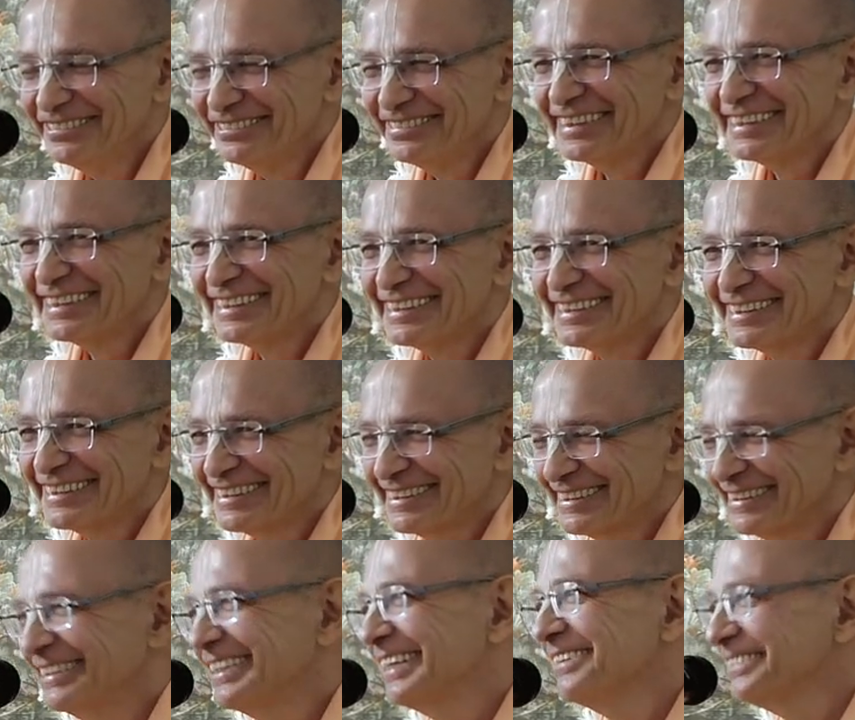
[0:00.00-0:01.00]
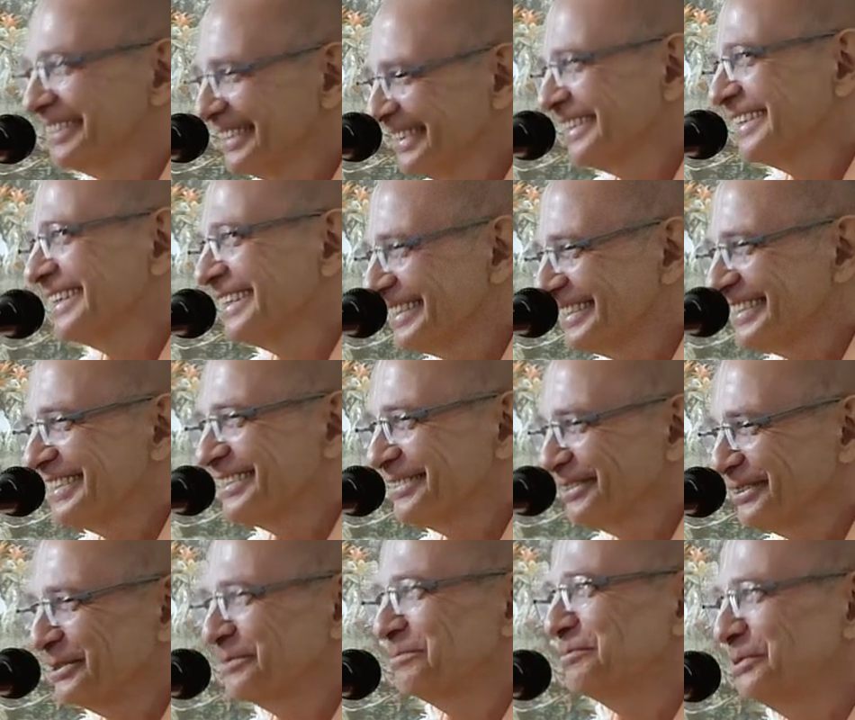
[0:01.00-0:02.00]
But nevertheless, she
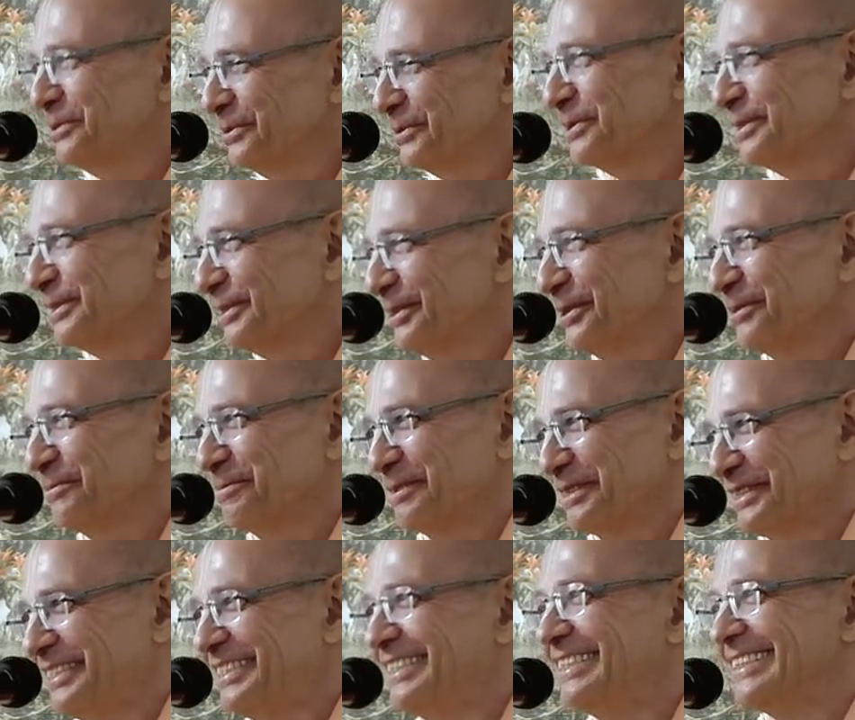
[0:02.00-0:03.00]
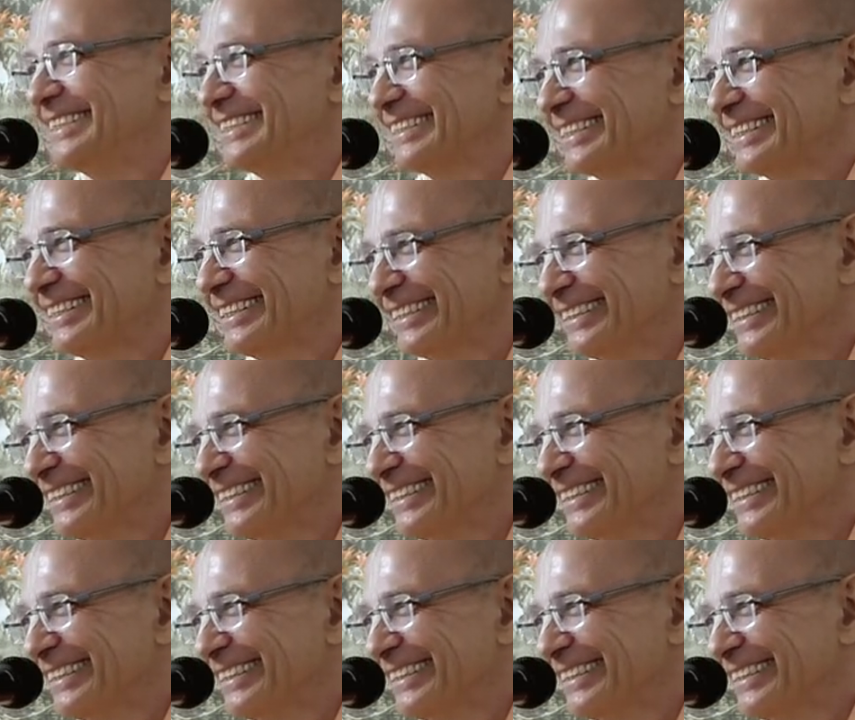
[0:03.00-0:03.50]
was pure in her preaching.